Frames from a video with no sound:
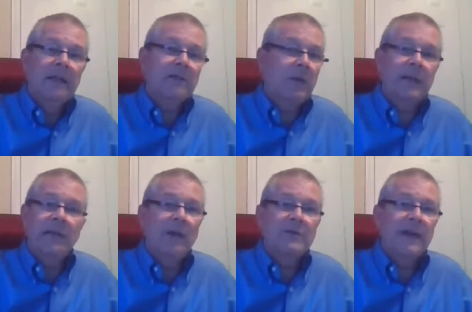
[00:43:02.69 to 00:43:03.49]
And so
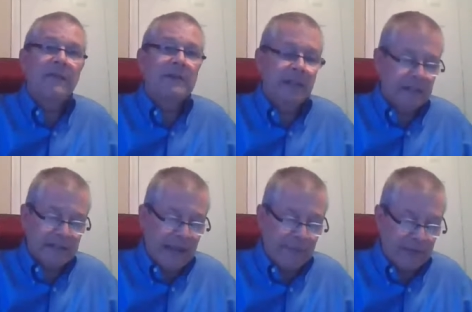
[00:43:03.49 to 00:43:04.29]
he knows everything
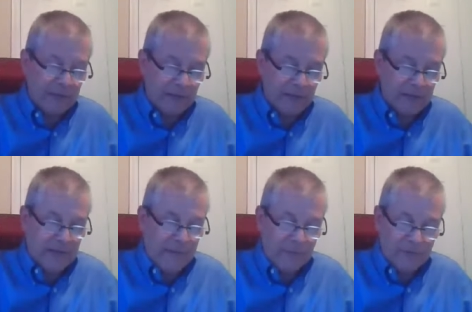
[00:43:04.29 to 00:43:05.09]
that's happening to the
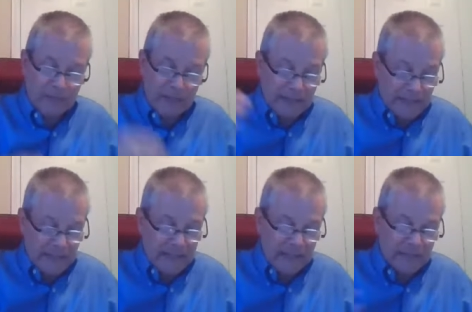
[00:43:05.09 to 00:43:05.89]
disciples, and he sees